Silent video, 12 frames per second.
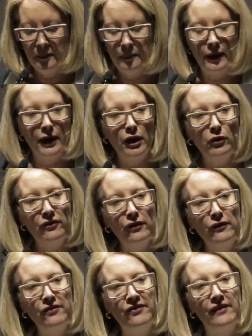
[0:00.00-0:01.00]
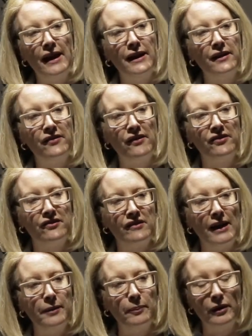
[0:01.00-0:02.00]
But I also say it as a
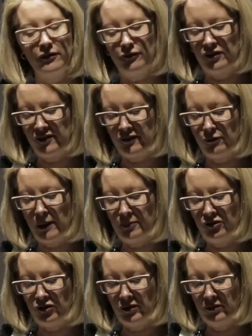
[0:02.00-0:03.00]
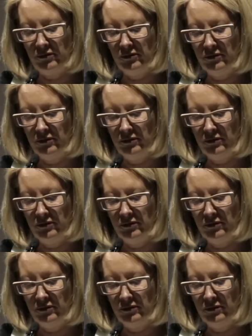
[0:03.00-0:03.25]
statement of disruption.